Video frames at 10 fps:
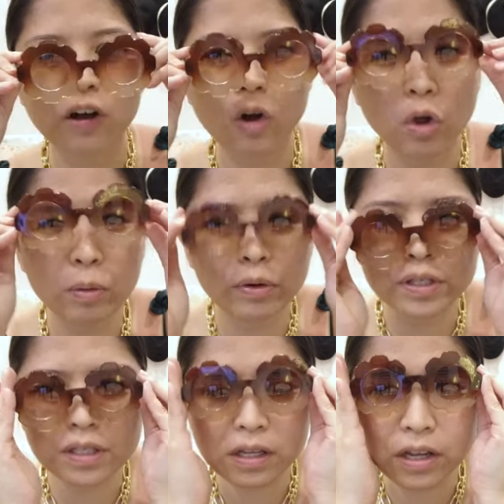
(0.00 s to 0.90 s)

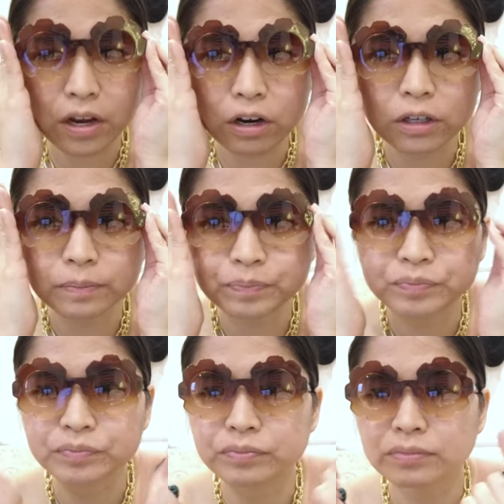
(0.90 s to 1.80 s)
almost clear
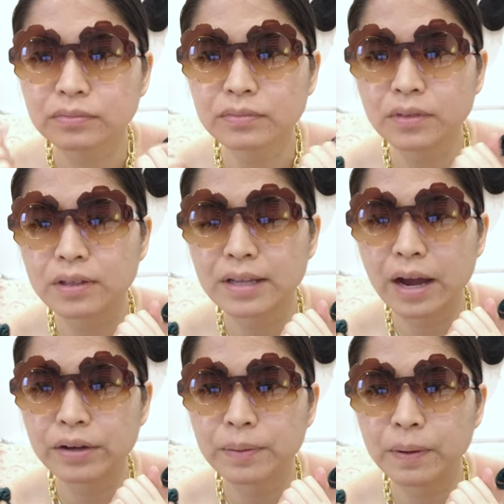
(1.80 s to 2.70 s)

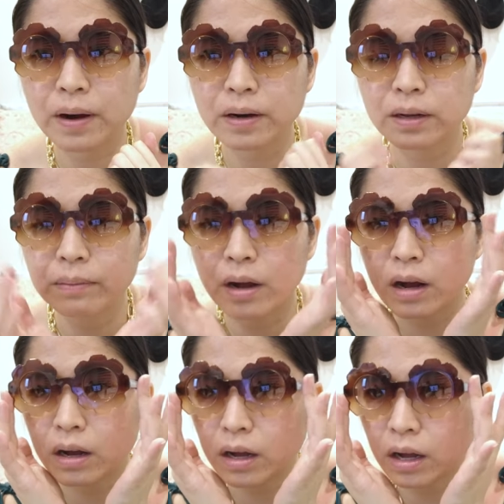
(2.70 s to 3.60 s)
down the bottom.
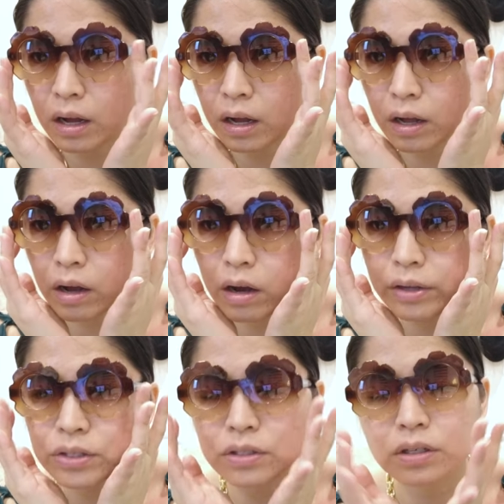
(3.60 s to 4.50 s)
Oh,
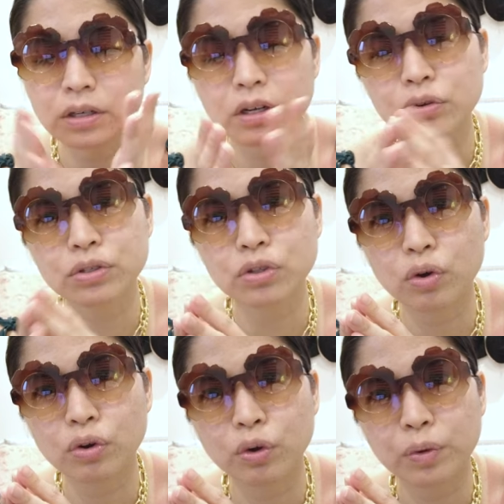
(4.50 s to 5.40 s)
it's gonna go so
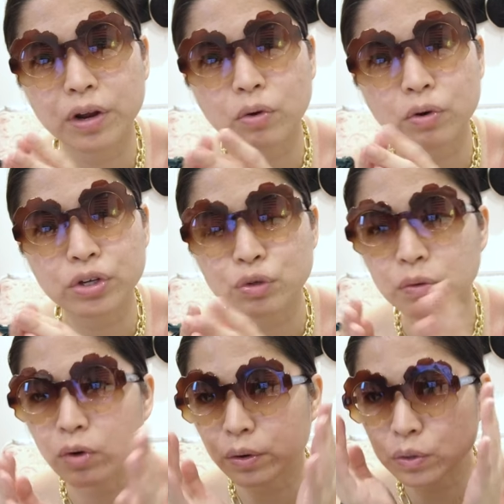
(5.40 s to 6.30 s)
good with that orange
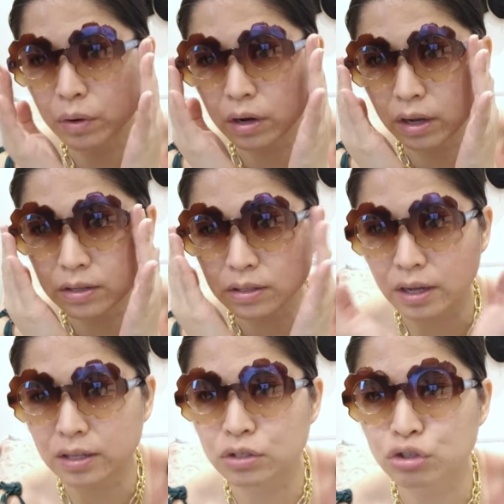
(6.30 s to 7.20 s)
swimwear I was wearing
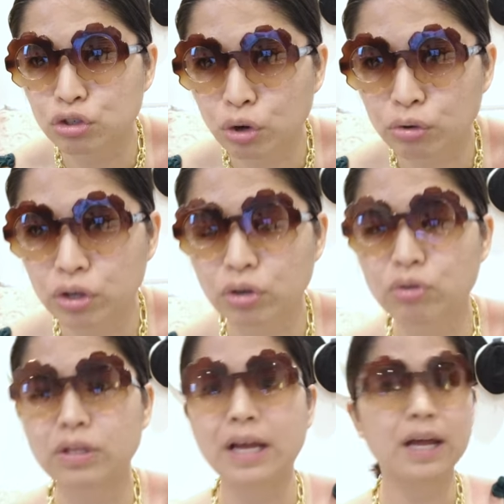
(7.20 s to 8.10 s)
yesterday. It's so
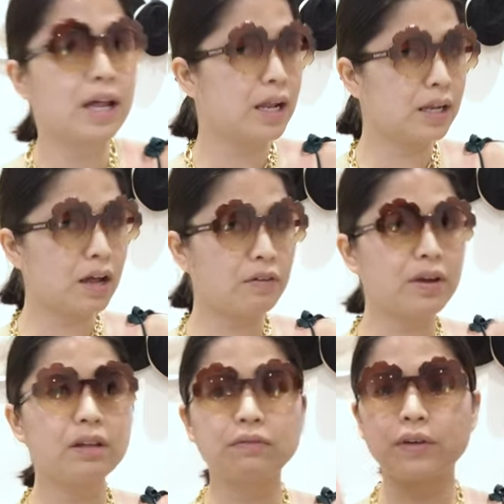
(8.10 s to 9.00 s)
cute. Love
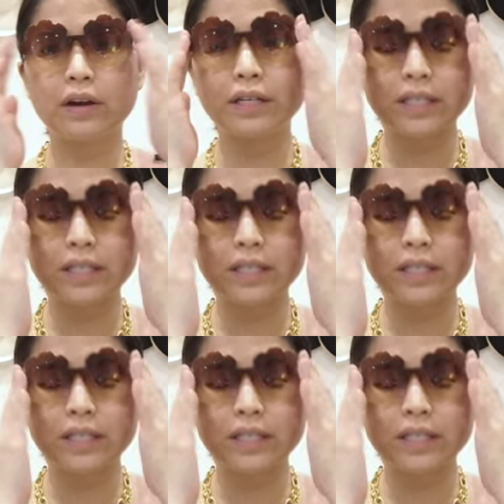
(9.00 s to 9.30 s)
it. Very